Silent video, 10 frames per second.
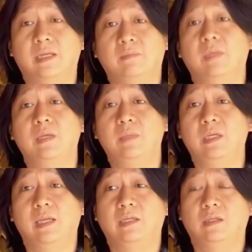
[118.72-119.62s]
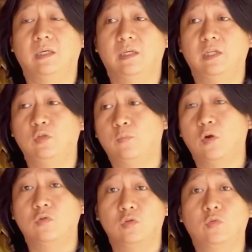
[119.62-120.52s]
that maybe like uh, need to
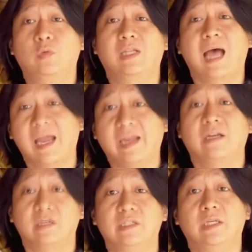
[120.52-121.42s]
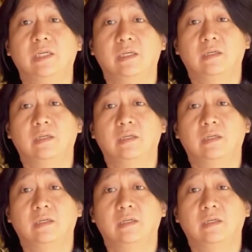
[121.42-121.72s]
produce with high energy.